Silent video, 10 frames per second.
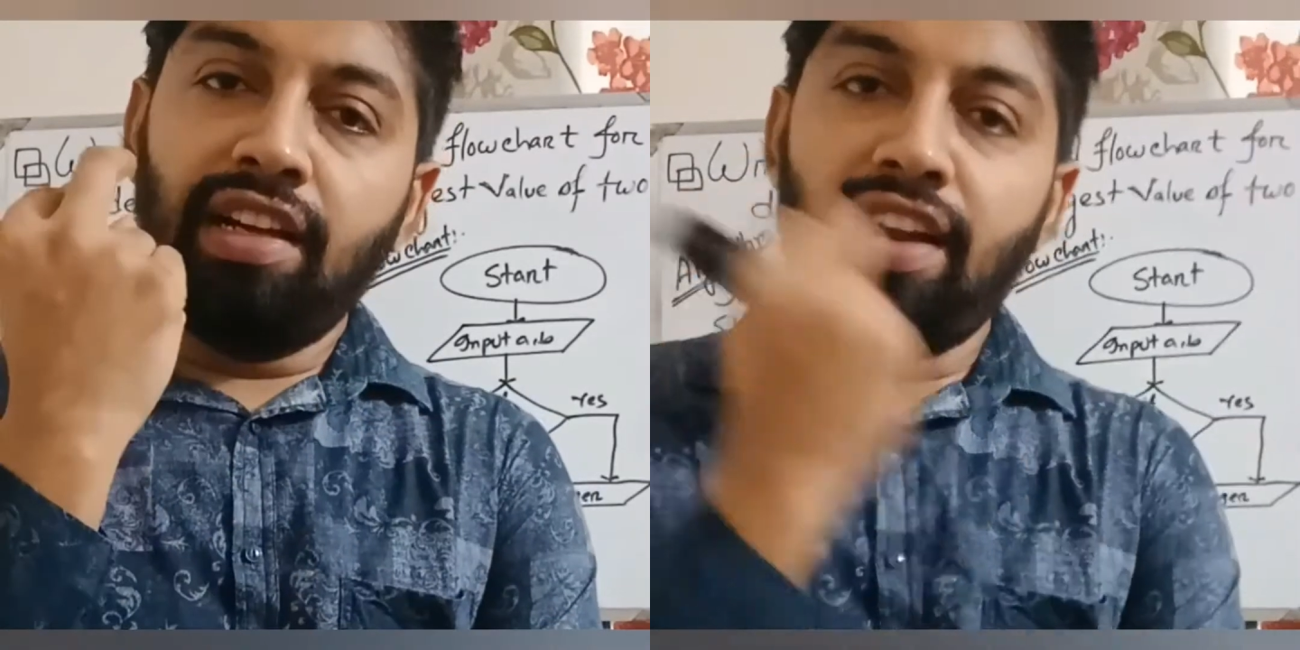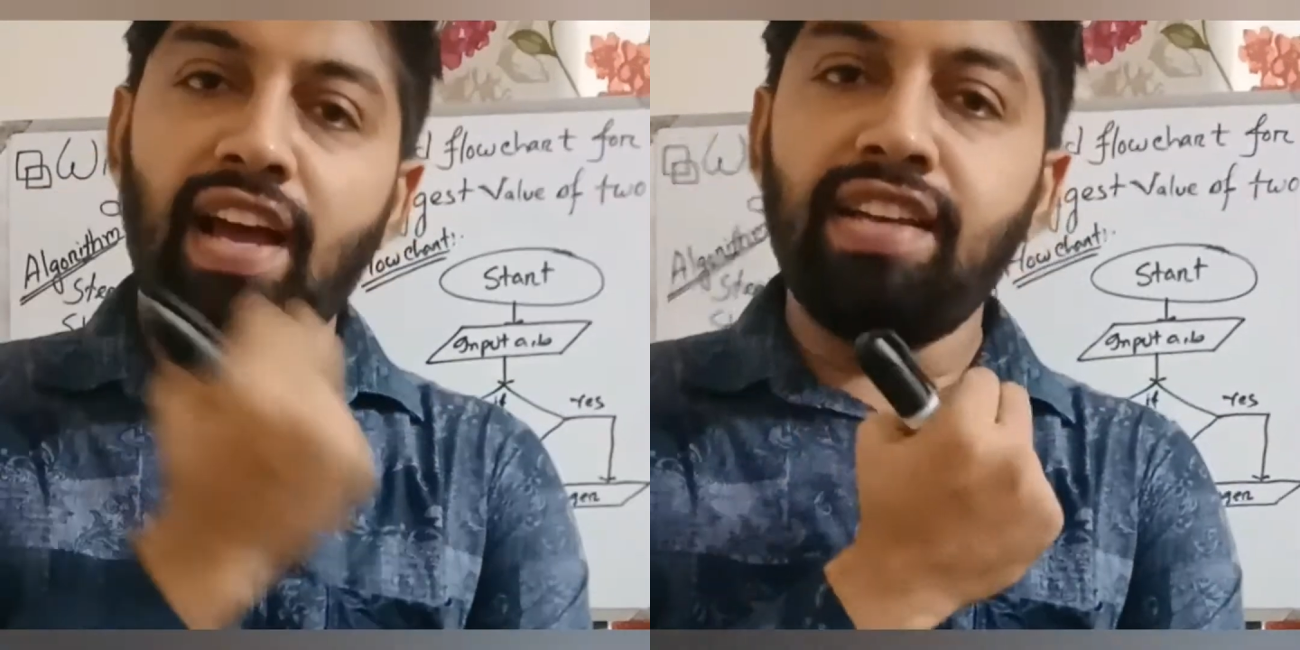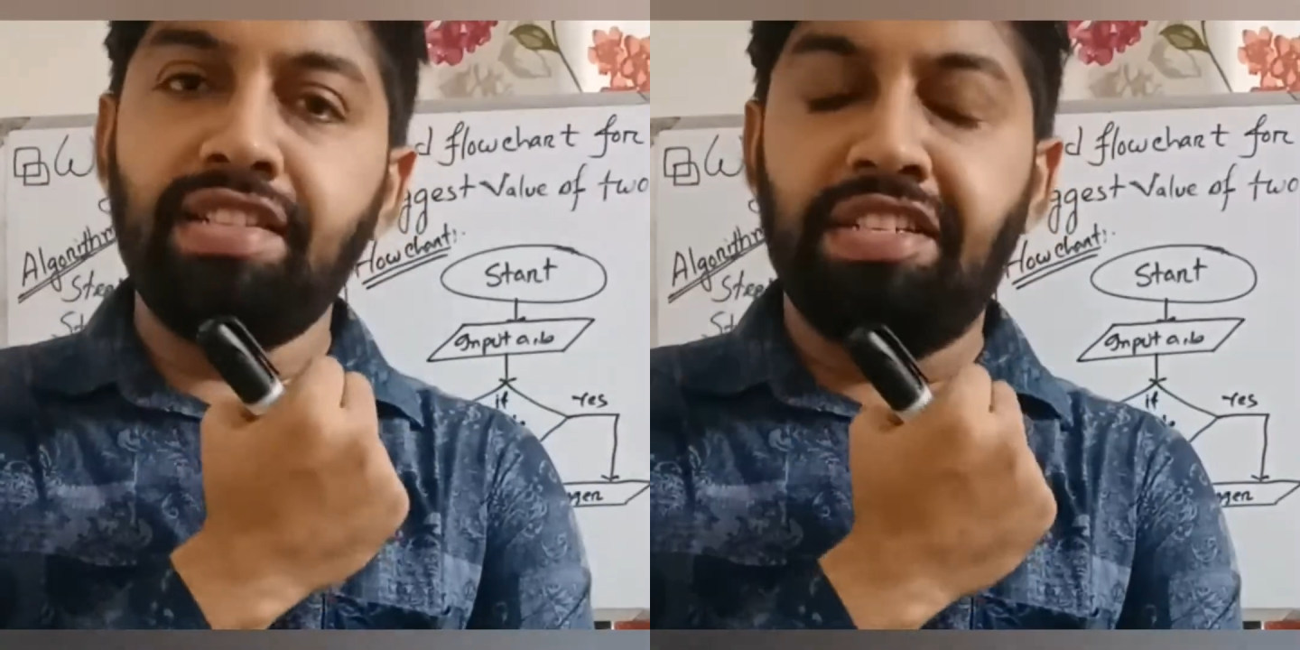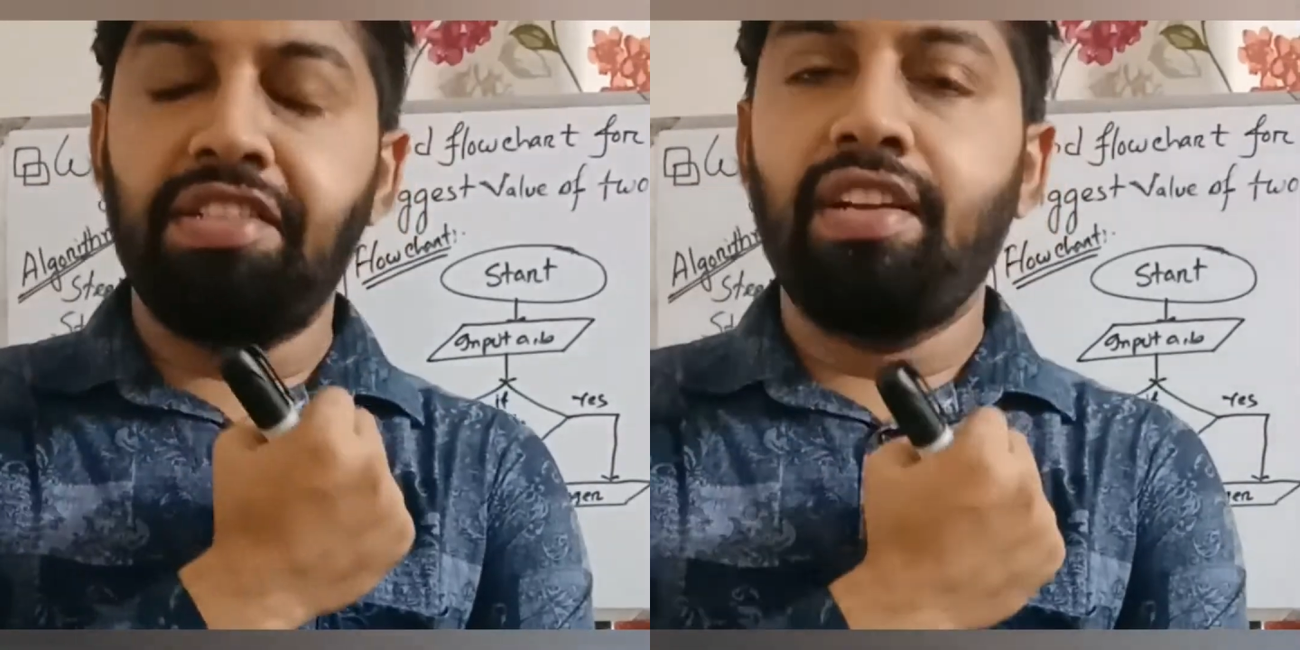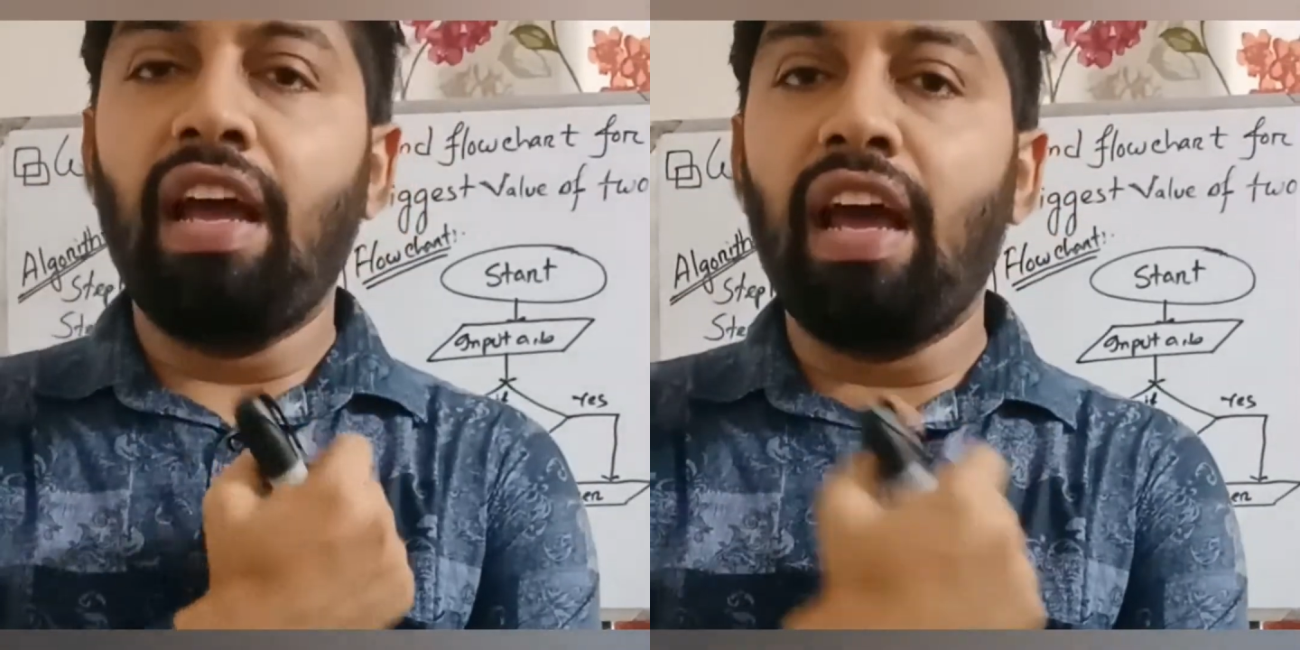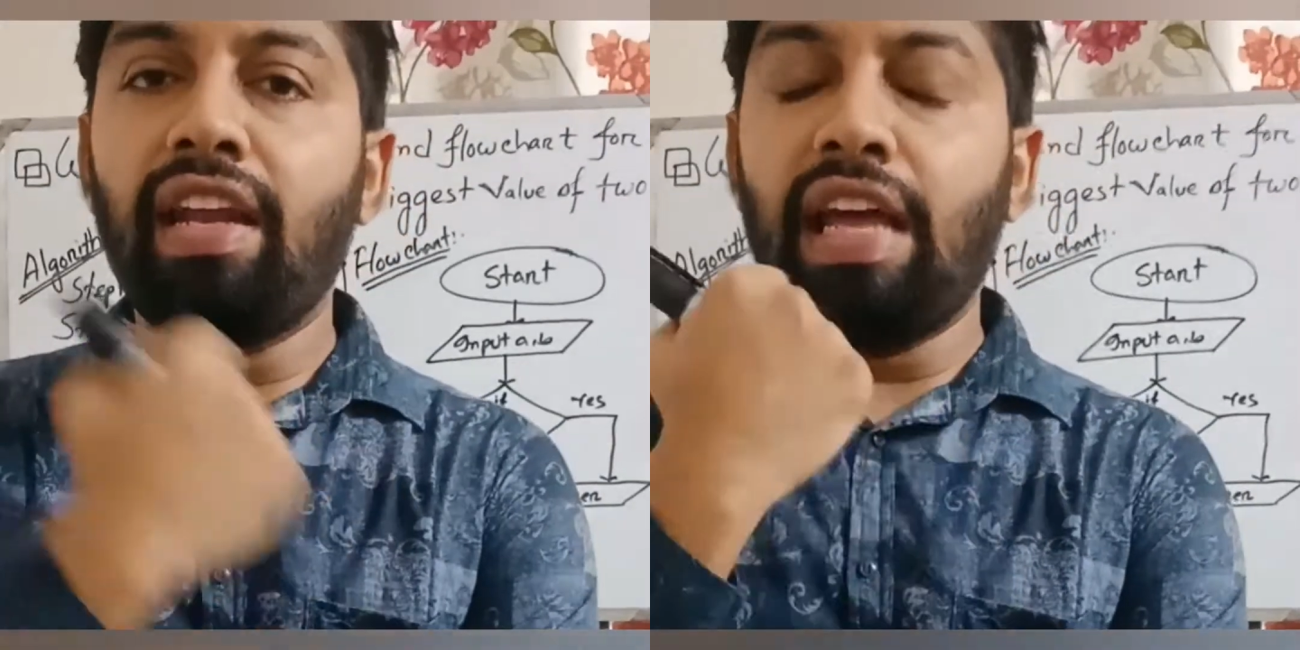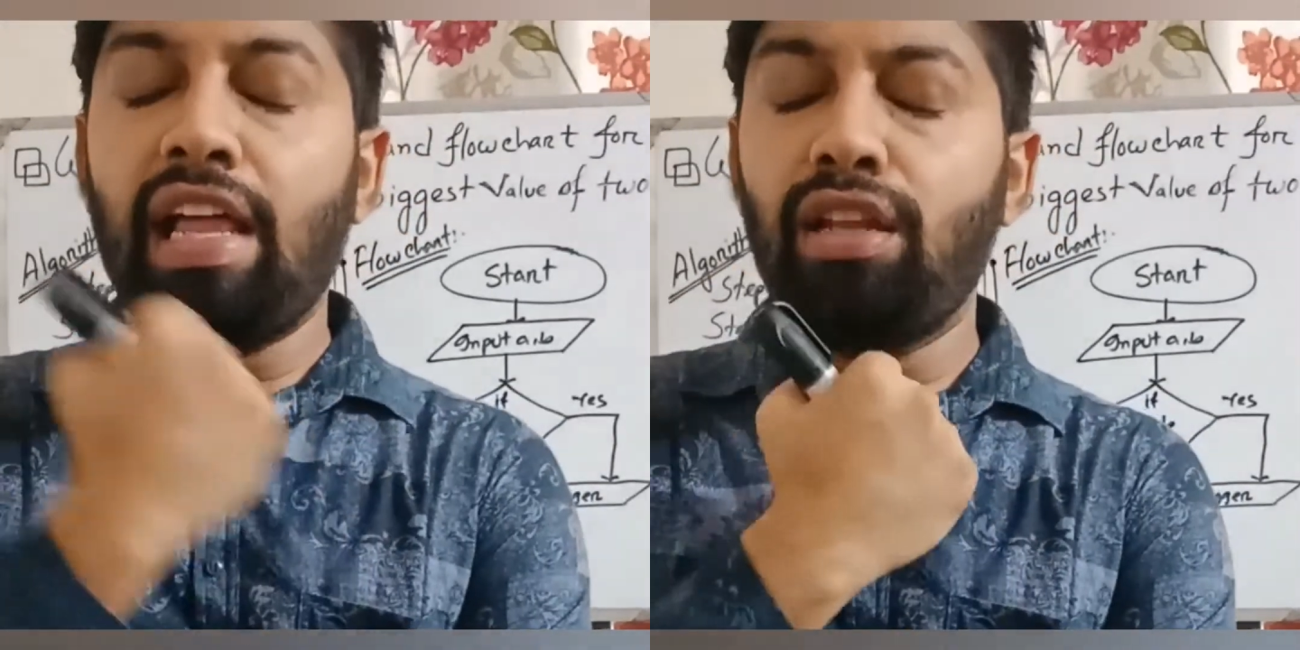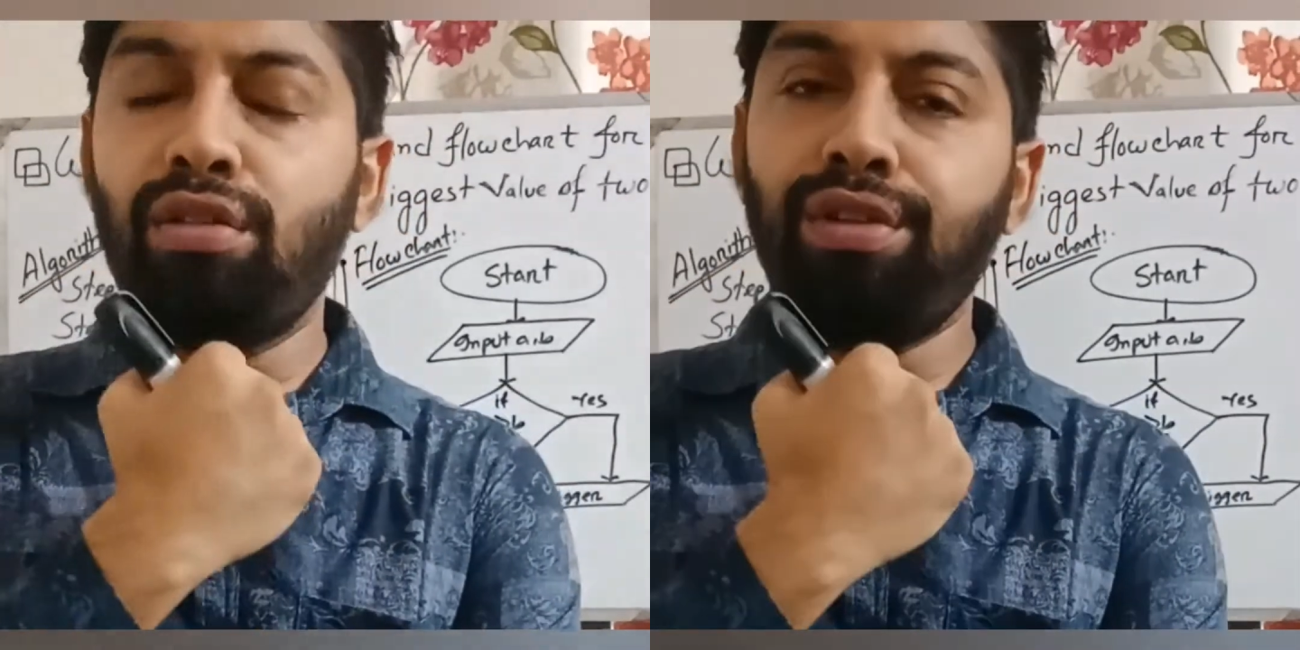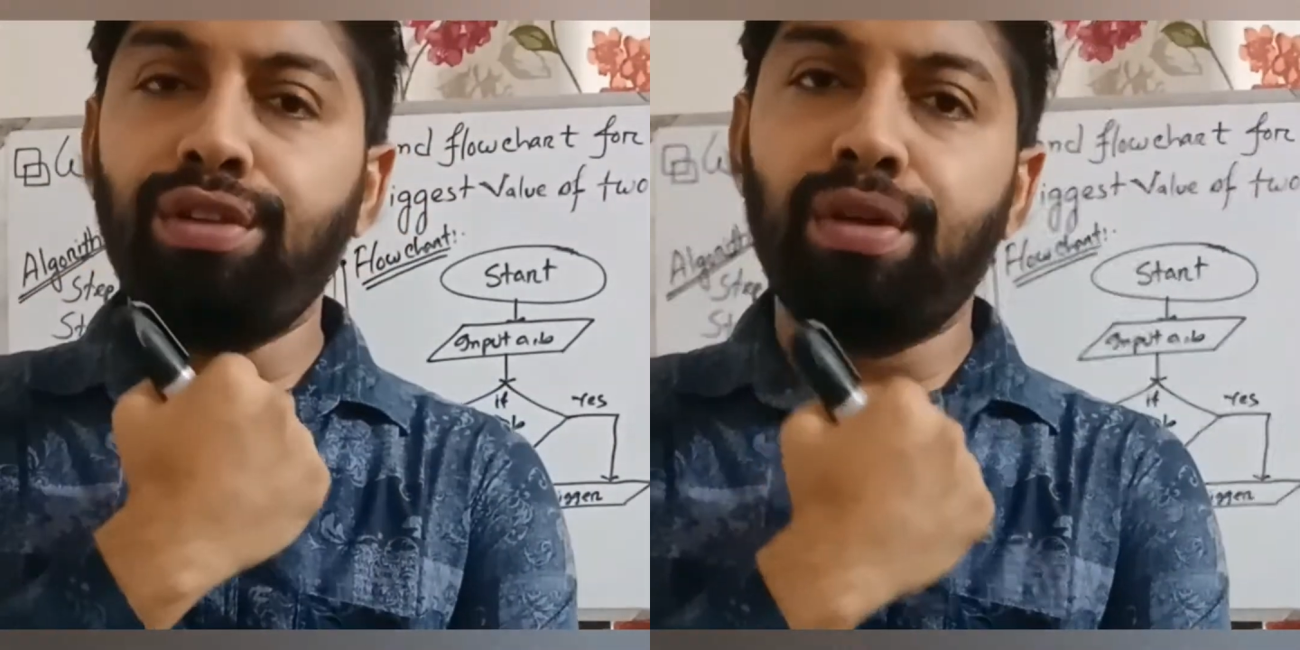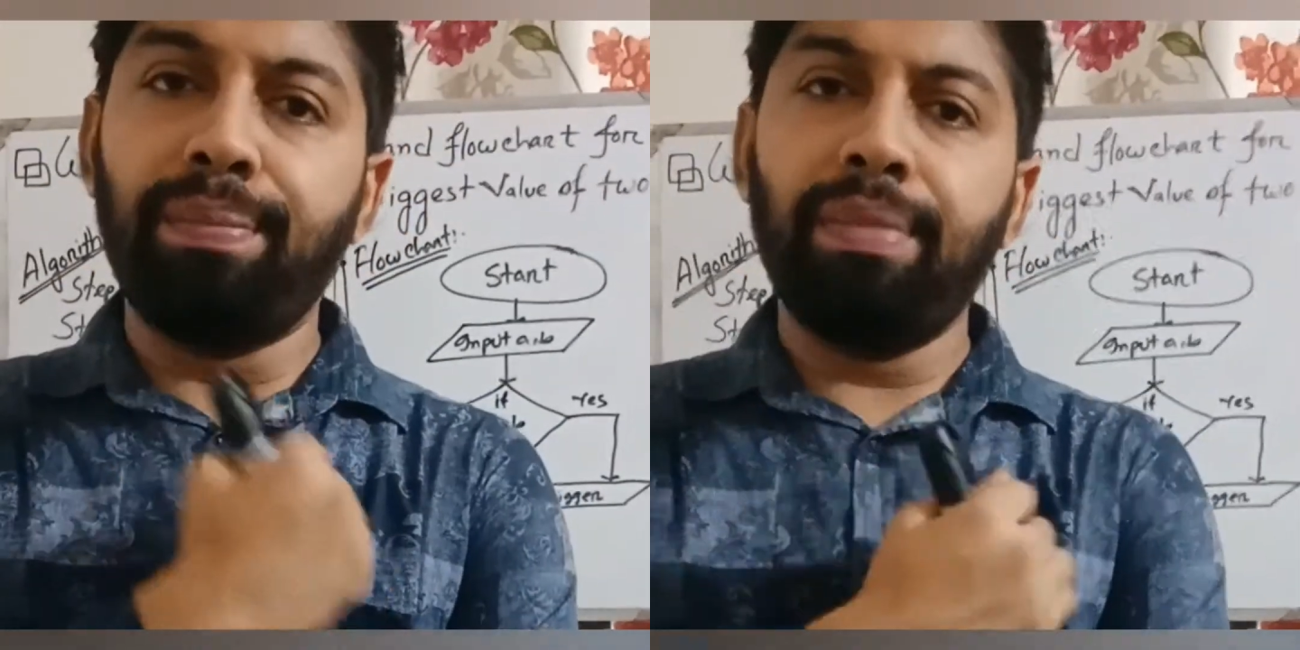write an
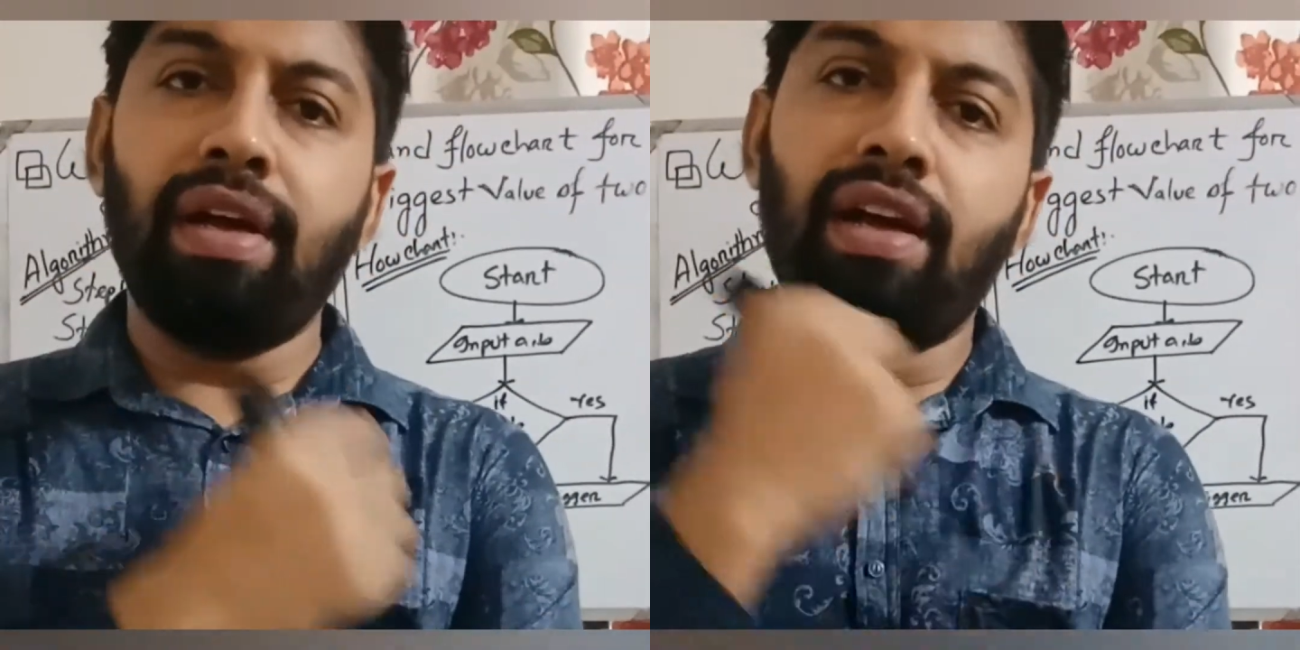algorithm